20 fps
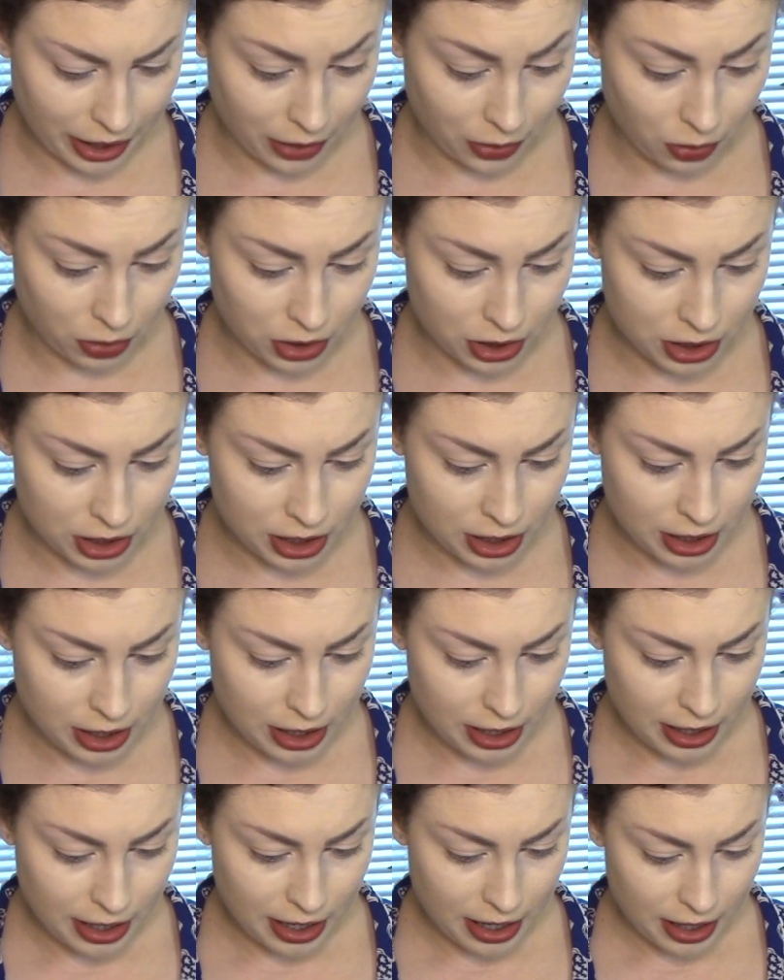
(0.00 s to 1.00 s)
was
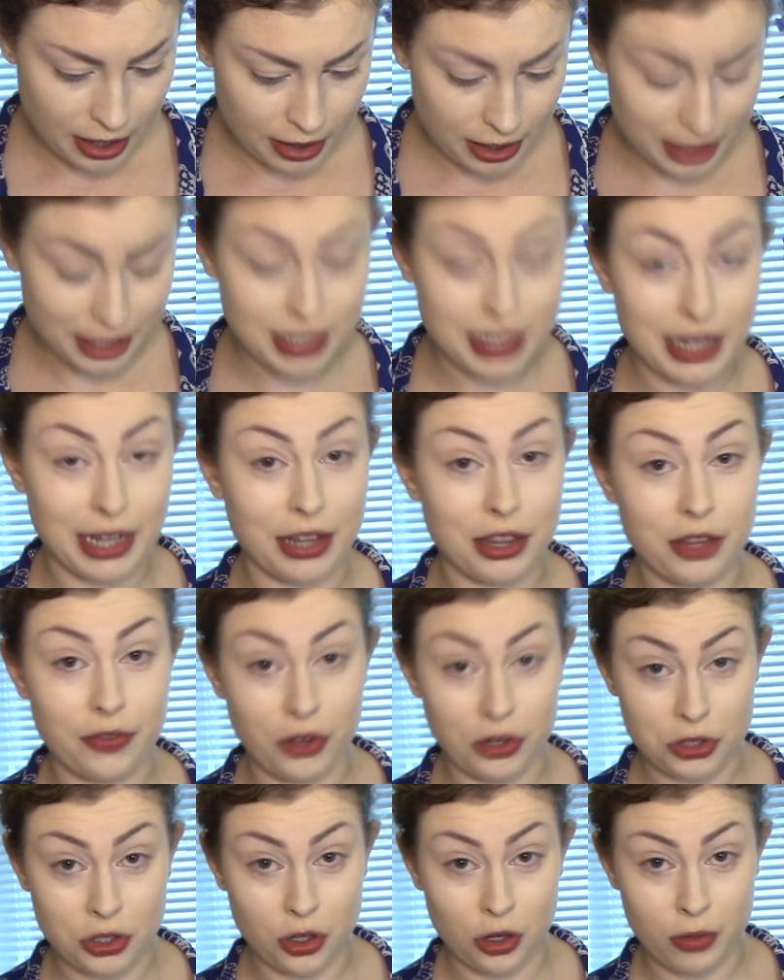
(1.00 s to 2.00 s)
the 6th of
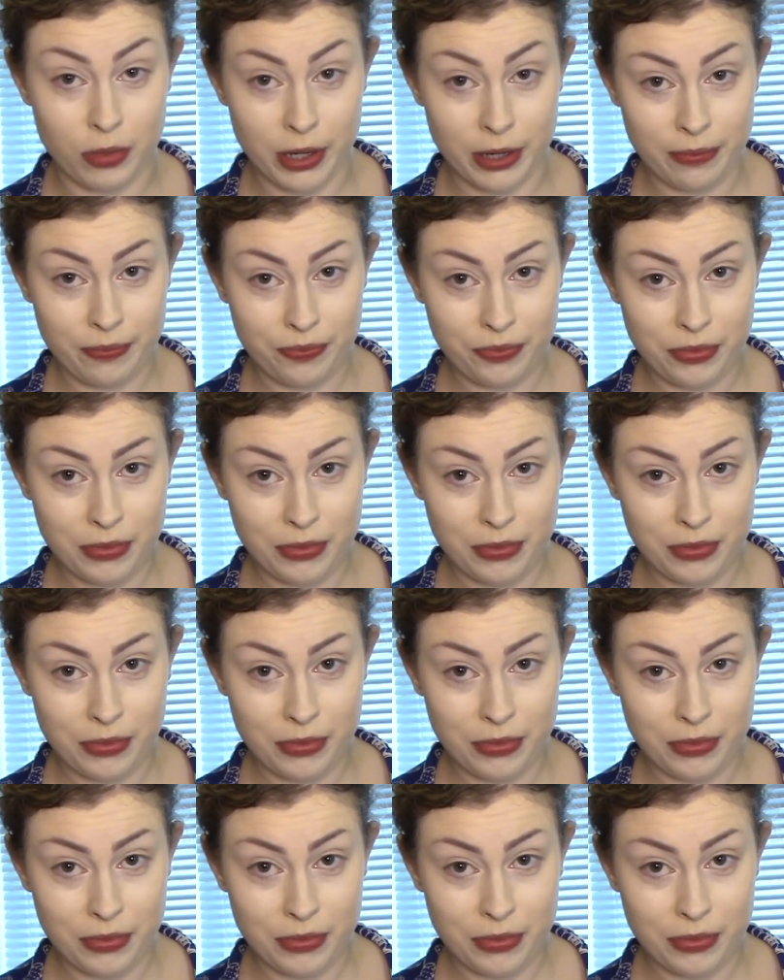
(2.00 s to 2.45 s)
October.